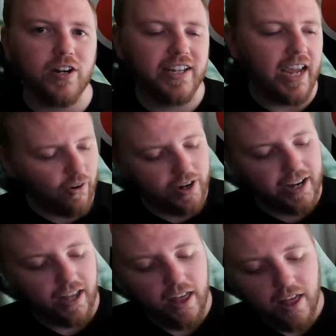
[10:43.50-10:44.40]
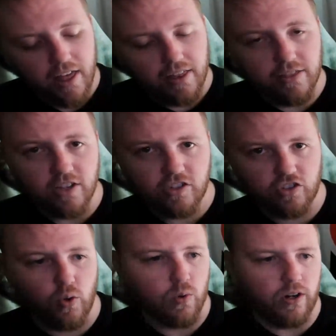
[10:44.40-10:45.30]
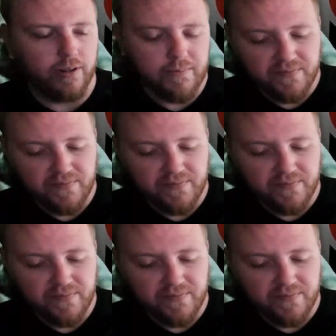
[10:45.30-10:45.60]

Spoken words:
carrying the sword.